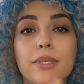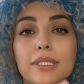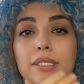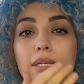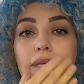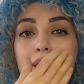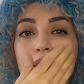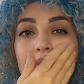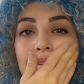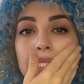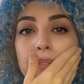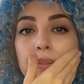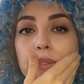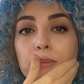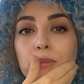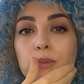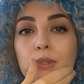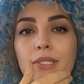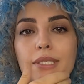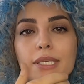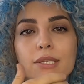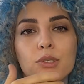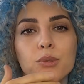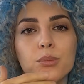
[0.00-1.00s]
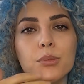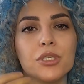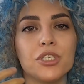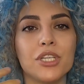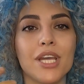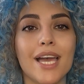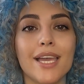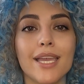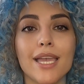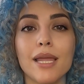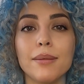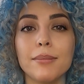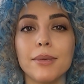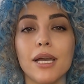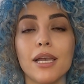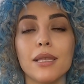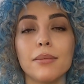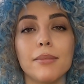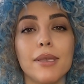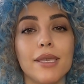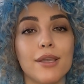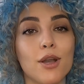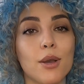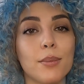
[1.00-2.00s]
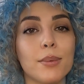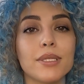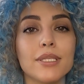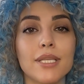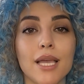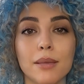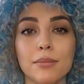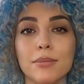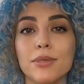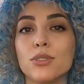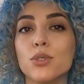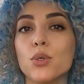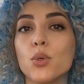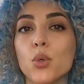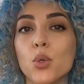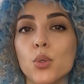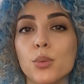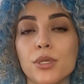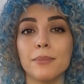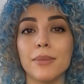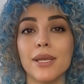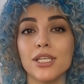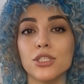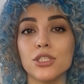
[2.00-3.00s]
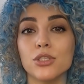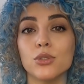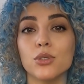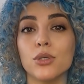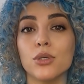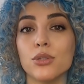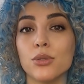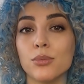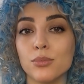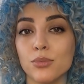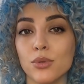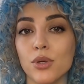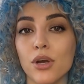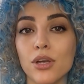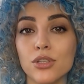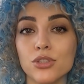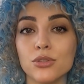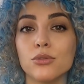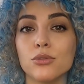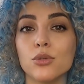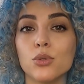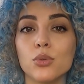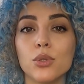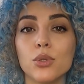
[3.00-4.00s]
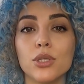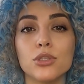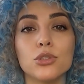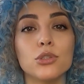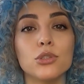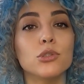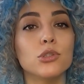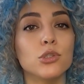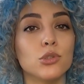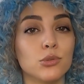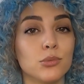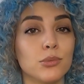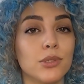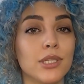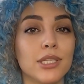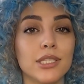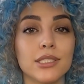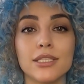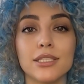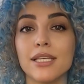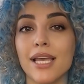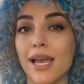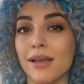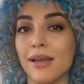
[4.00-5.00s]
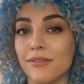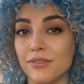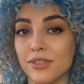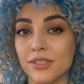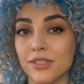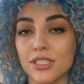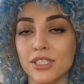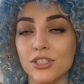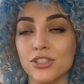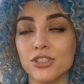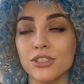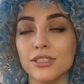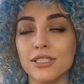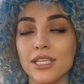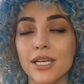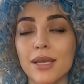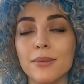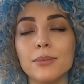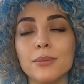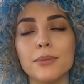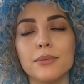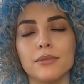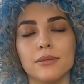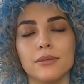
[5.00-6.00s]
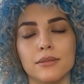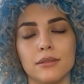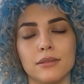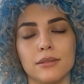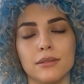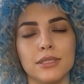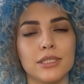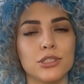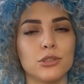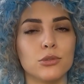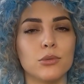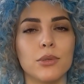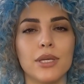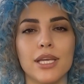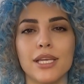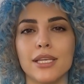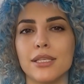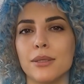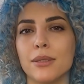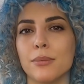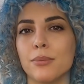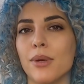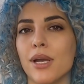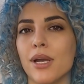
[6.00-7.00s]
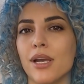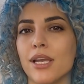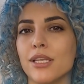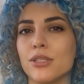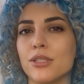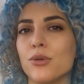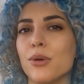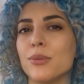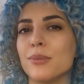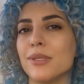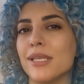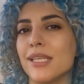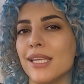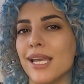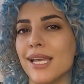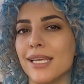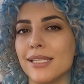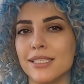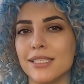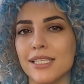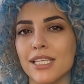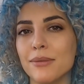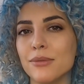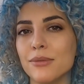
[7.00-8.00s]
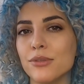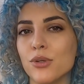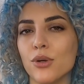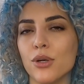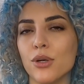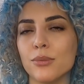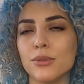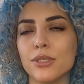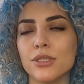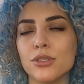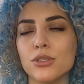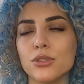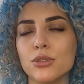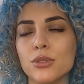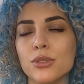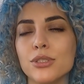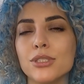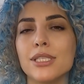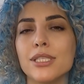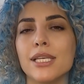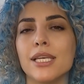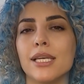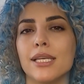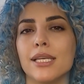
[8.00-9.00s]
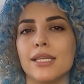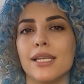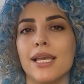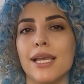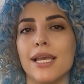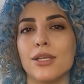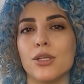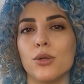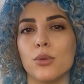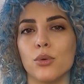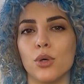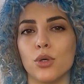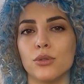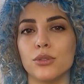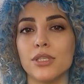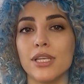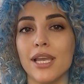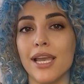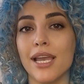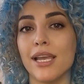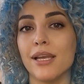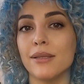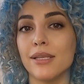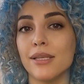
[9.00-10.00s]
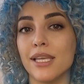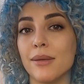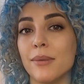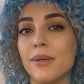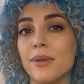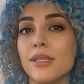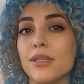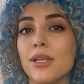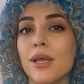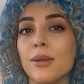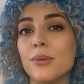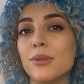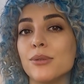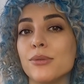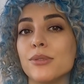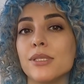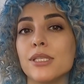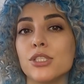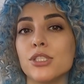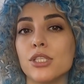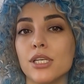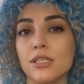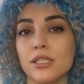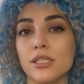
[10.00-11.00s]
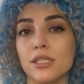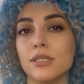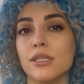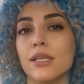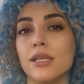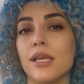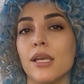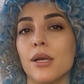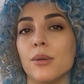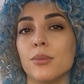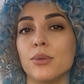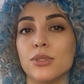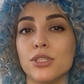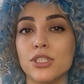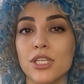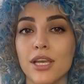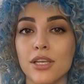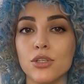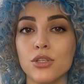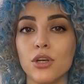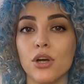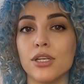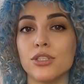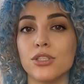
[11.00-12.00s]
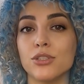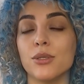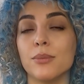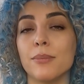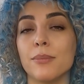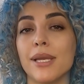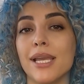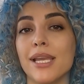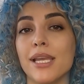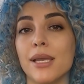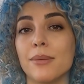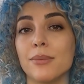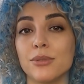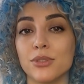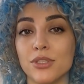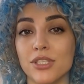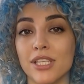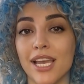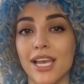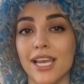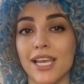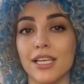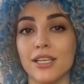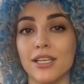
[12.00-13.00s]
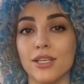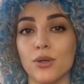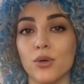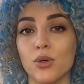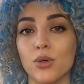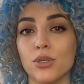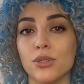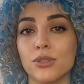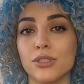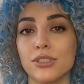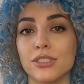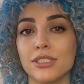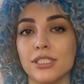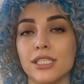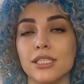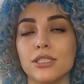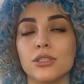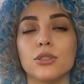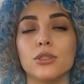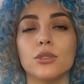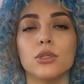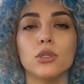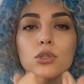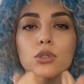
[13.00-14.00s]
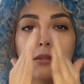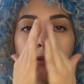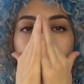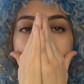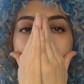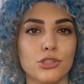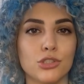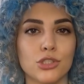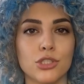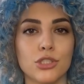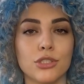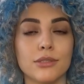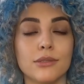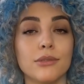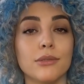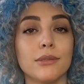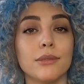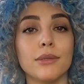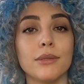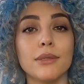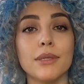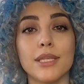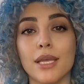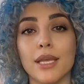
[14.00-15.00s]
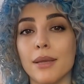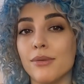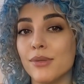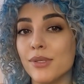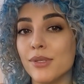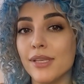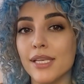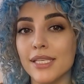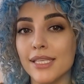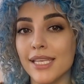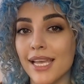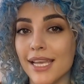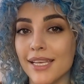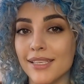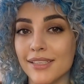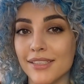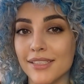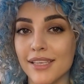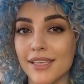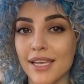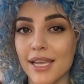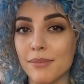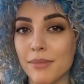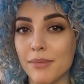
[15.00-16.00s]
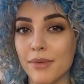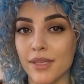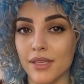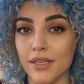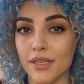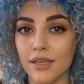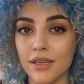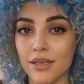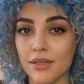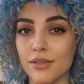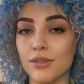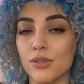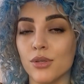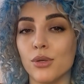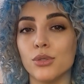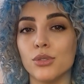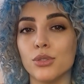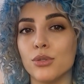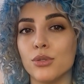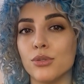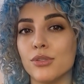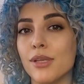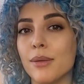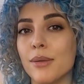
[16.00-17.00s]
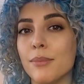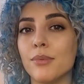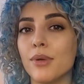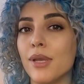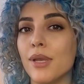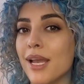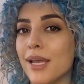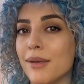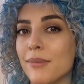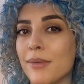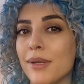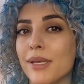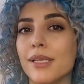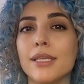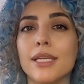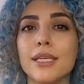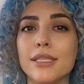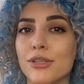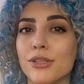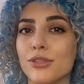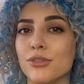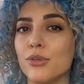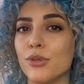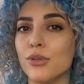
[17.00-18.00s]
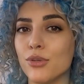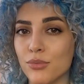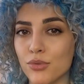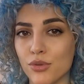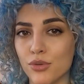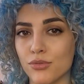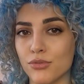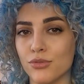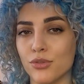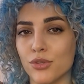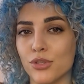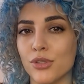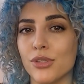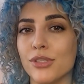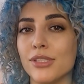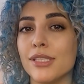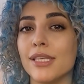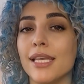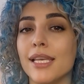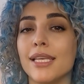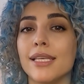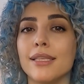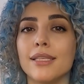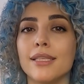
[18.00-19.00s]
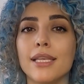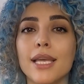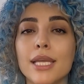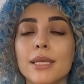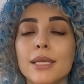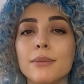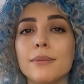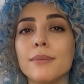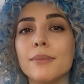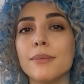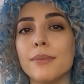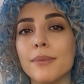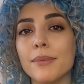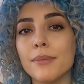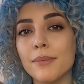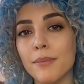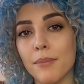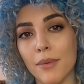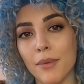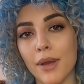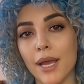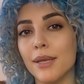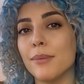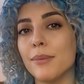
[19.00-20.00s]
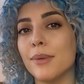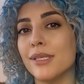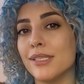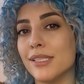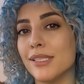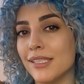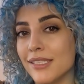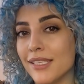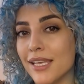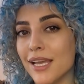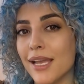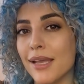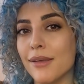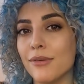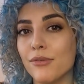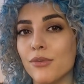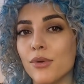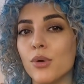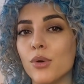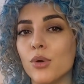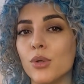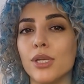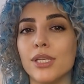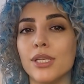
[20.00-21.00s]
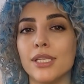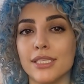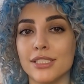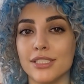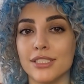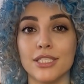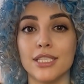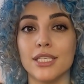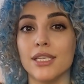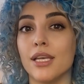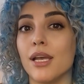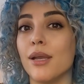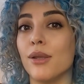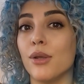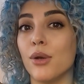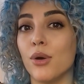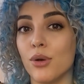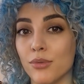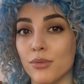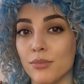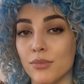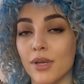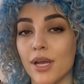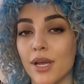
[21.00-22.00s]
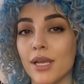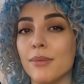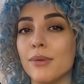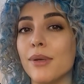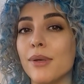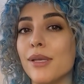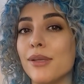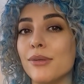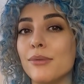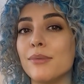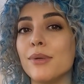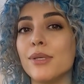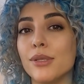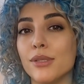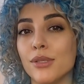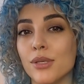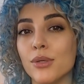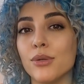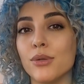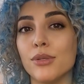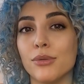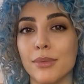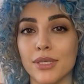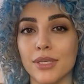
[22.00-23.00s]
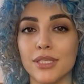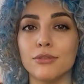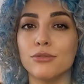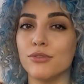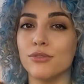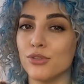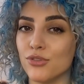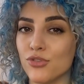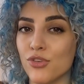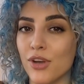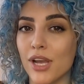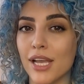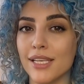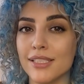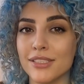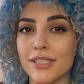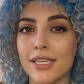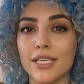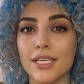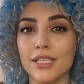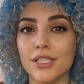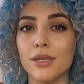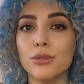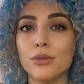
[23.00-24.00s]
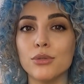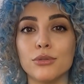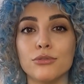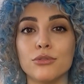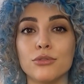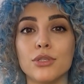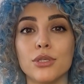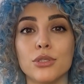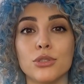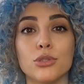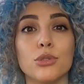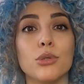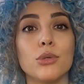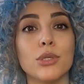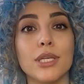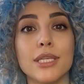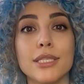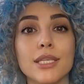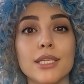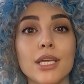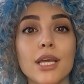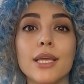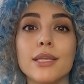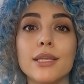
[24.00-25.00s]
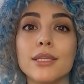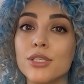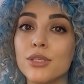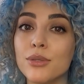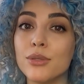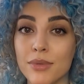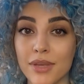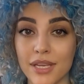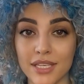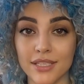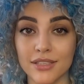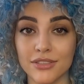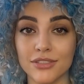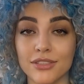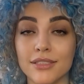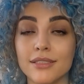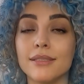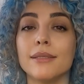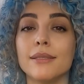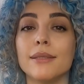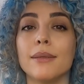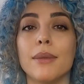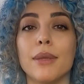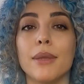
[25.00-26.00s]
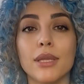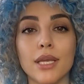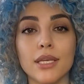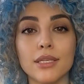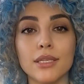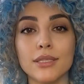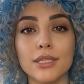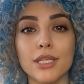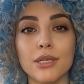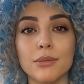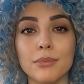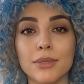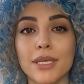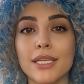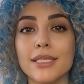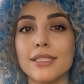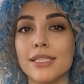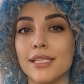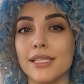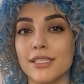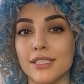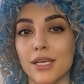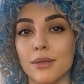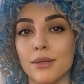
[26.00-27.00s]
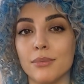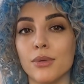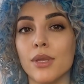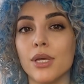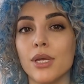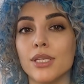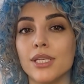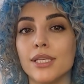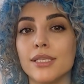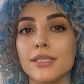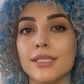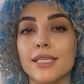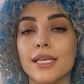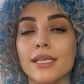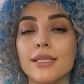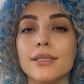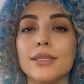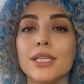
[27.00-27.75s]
If you want a clean and flawless makeup look, make sure to pause for 1 to 2 minutes after each step. This way, the products will be nicely absorbed into your skin and you won't layer them on top of each other, which can cause your makeup to cake or your skin to look patchy. Now for the next step, you'll use a primer that's suitable for your skin type. Primers designed for oily skin are called primers, but those made for dry skin are referred to as underbase. Underbases are products that